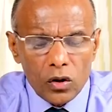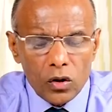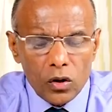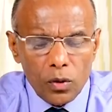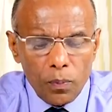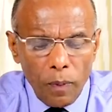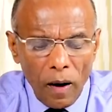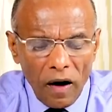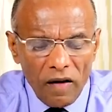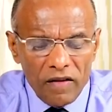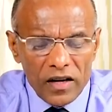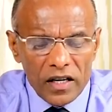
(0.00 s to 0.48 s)

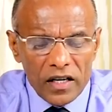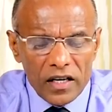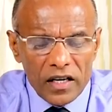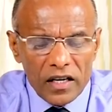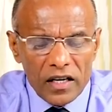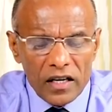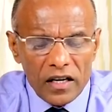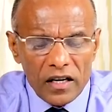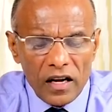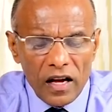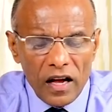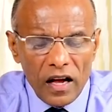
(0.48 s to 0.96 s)
to
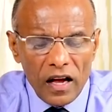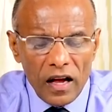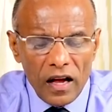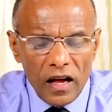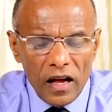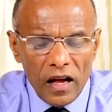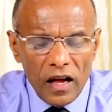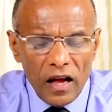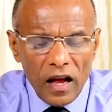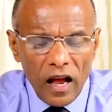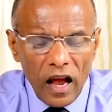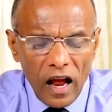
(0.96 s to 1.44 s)
poverty
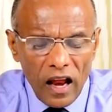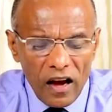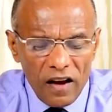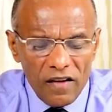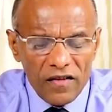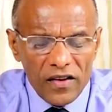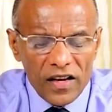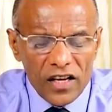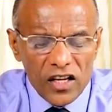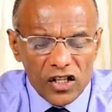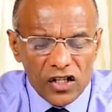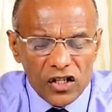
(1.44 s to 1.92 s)

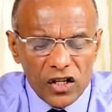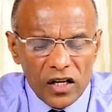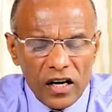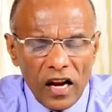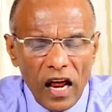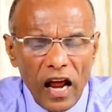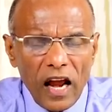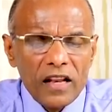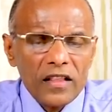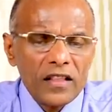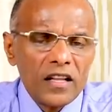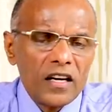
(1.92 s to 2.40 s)
alleviation
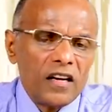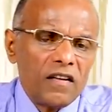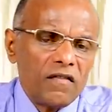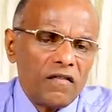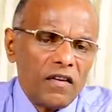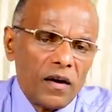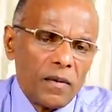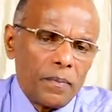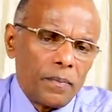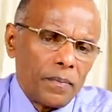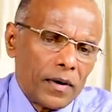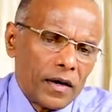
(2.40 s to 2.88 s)
and the
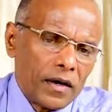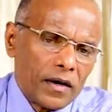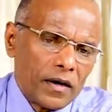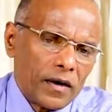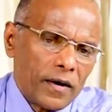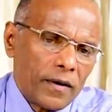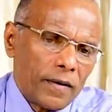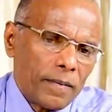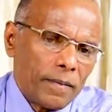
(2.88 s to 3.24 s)
development.